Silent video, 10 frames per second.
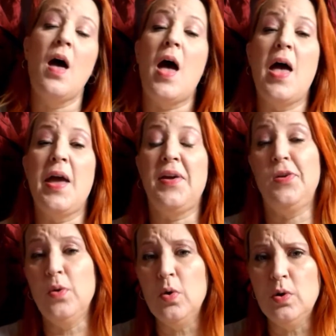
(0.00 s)
a
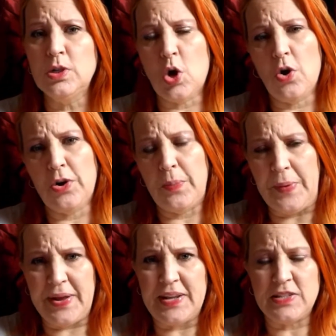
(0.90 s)
huge
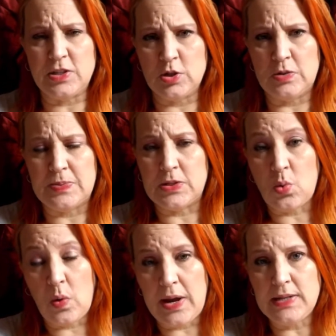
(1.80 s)
argument ensues
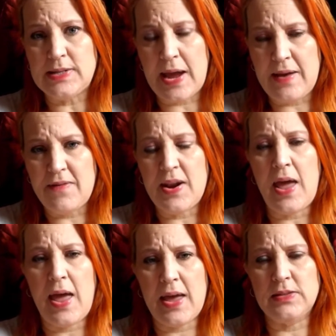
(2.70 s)
between David
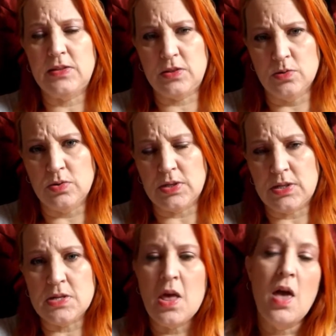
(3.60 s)
and Susan.
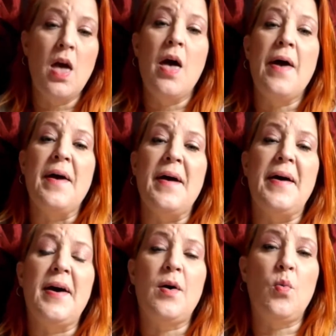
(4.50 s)

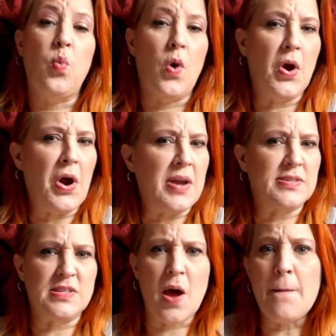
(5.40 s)
Uh, where at
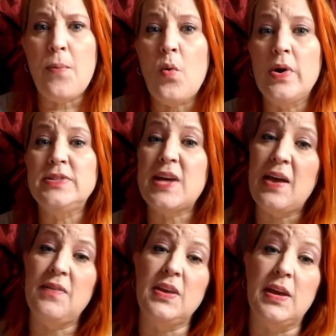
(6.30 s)
some point
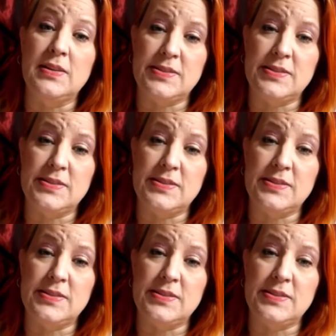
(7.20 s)
David gets